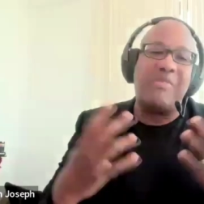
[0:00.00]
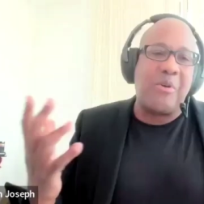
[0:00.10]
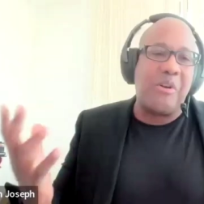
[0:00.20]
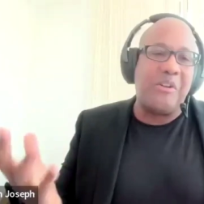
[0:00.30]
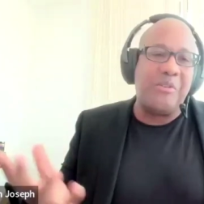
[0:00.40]
I'm
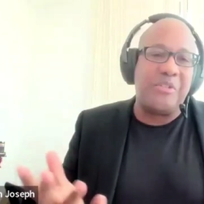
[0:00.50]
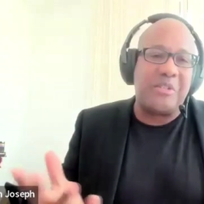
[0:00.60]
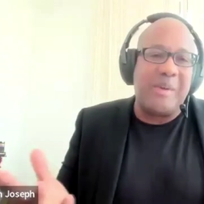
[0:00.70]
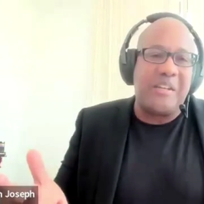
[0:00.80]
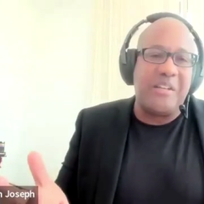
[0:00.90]
calling on you to
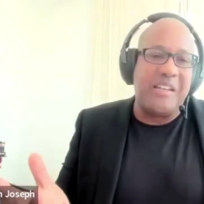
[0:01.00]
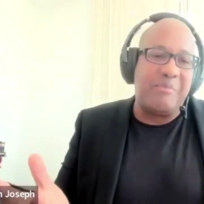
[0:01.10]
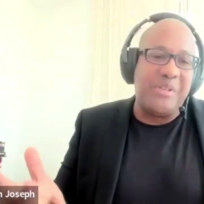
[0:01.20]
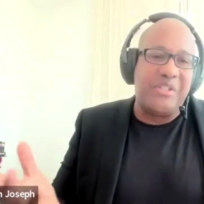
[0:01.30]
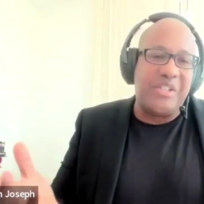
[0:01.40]
speculate,
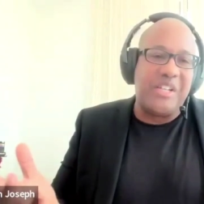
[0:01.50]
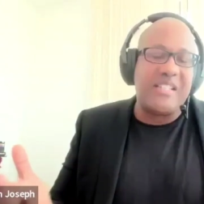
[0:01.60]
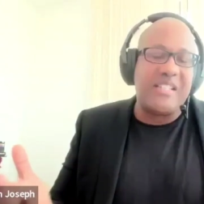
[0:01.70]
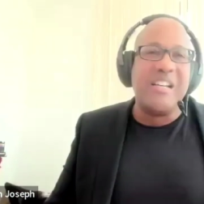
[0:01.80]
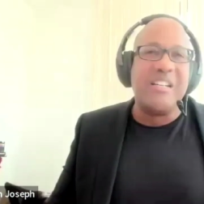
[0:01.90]
but
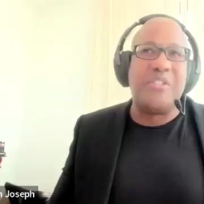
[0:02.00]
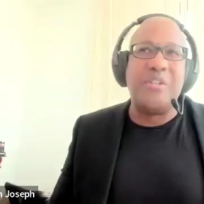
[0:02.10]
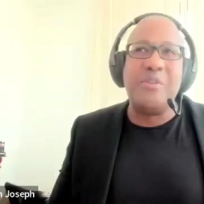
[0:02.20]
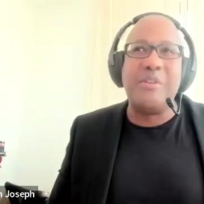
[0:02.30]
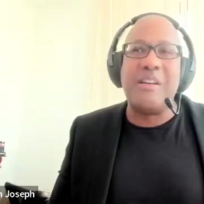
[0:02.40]
just
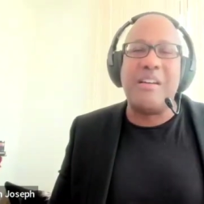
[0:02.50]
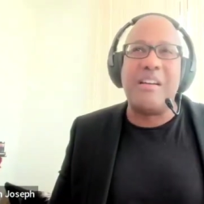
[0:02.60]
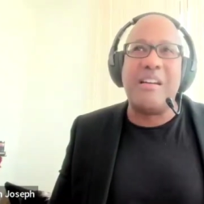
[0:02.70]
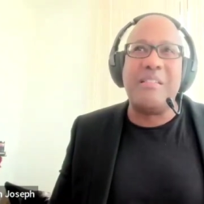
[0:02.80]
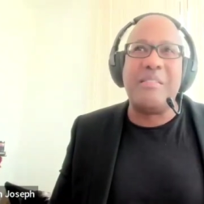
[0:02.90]

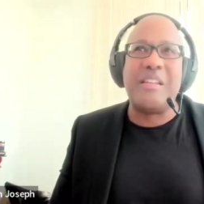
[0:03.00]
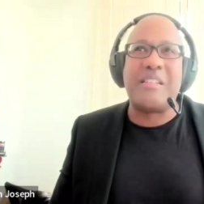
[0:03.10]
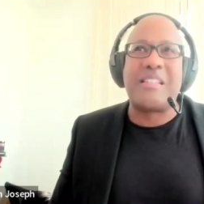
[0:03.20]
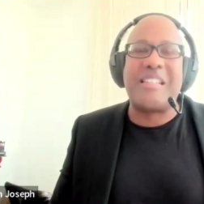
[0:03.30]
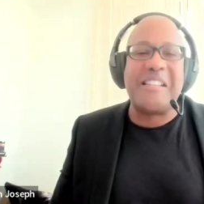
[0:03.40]
there's
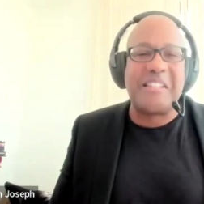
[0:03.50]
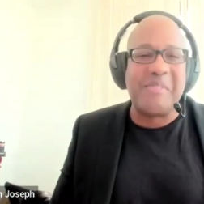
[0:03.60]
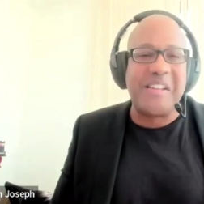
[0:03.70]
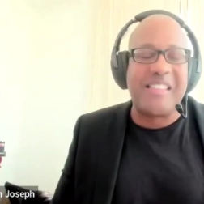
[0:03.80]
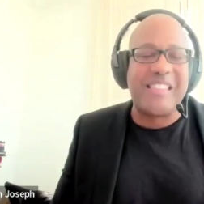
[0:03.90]
a
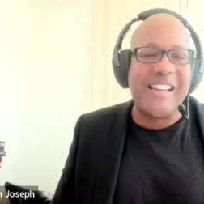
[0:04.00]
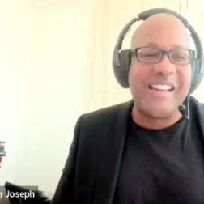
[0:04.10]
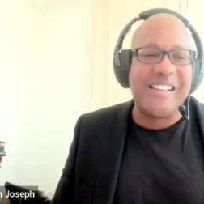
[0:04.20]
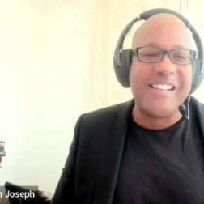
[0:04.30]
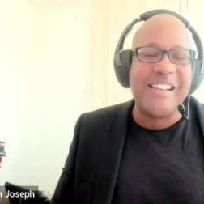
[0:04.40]
sentiment
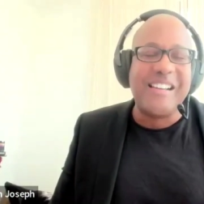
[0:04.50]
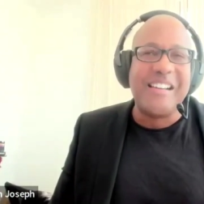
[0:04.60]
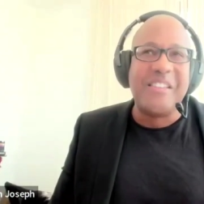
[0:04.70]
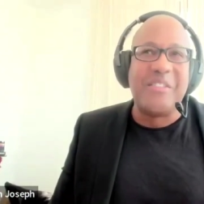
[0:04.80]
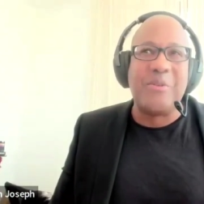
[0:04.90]
that
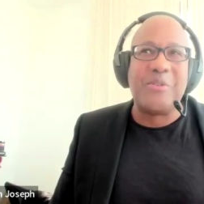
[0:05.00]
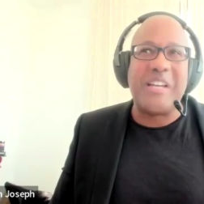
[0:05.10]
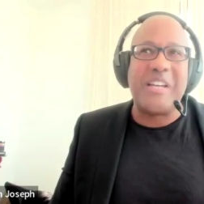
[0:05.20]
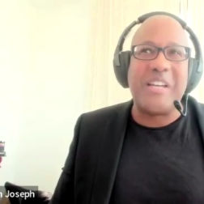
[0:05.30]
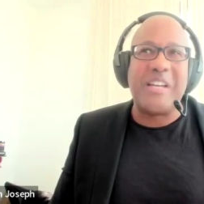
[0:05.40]
those
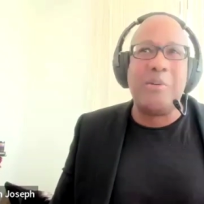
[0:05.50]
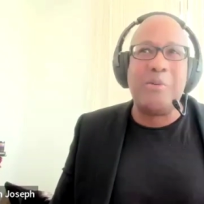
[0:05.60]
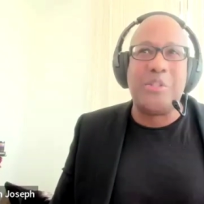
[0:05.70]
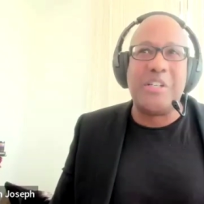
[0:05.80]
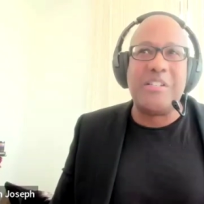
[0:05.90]

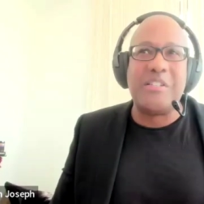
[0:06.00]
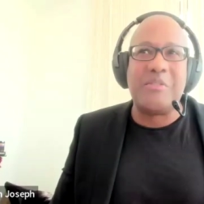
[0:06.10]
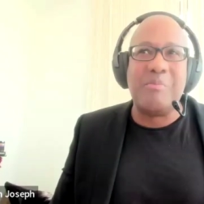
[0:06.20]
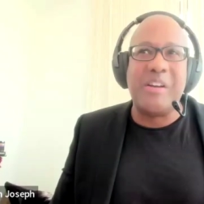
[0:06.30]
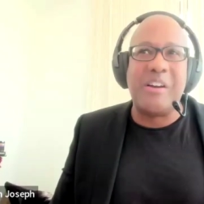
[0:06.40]
exclusions
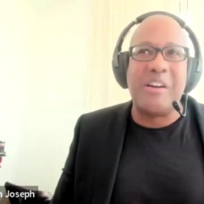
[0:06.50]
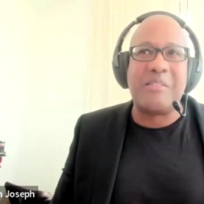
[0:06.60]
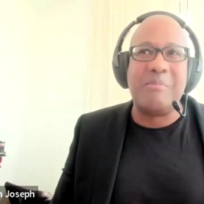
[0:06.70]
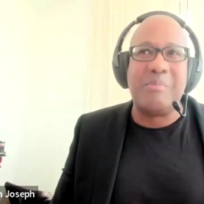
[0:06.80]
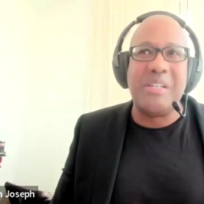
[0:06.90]
may not
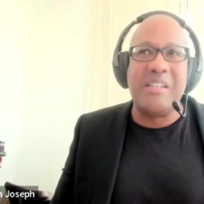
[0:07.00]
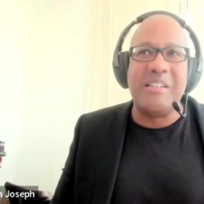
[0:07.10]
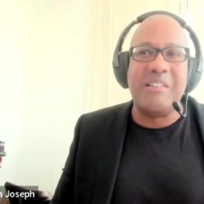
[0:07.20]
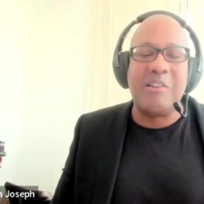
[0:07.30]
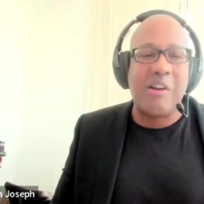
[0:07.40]

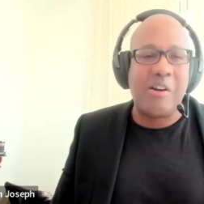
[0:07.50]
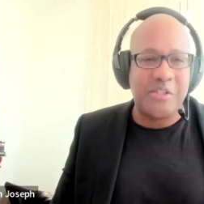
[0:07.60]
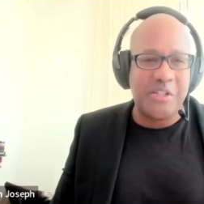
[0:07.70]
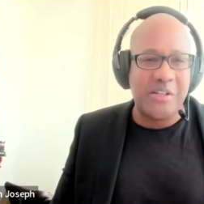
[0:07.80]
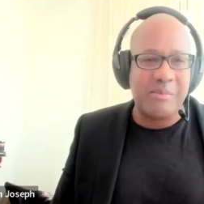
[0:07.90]
be long
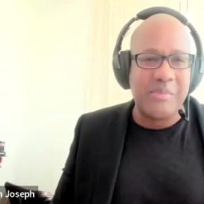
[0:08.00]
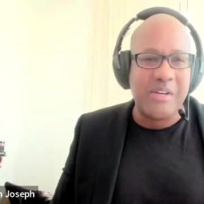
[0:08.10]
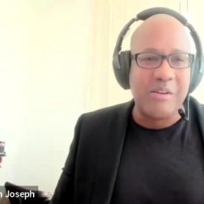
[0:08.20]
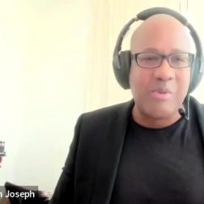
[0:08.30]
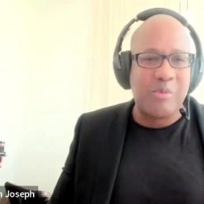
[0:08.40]
term.
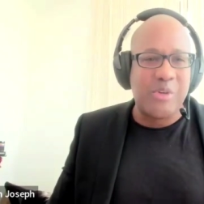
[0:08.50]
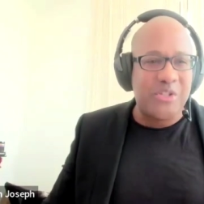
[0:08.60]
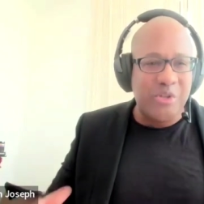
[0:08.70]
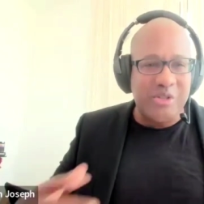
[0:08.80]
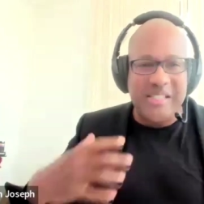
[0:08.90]
What is
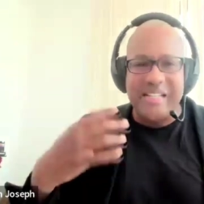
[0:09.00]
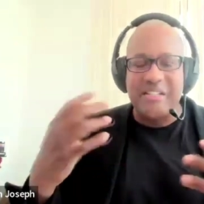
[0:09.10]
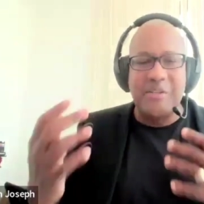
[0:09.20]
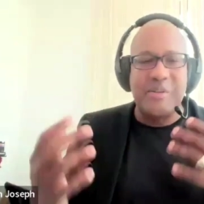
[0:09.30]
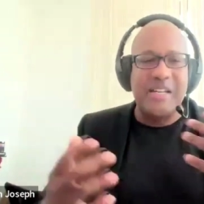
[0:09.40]
your sense?
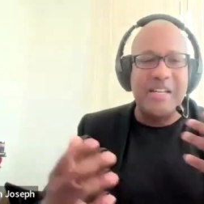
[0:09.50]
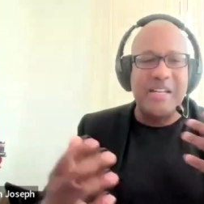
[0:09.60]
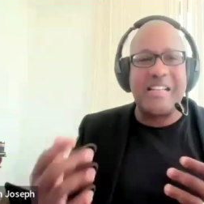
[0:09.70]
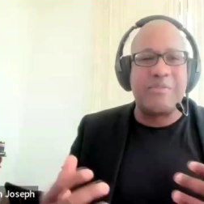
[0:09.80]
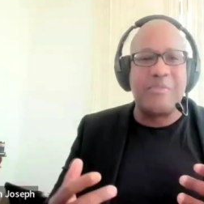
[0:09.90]
Do you get a sense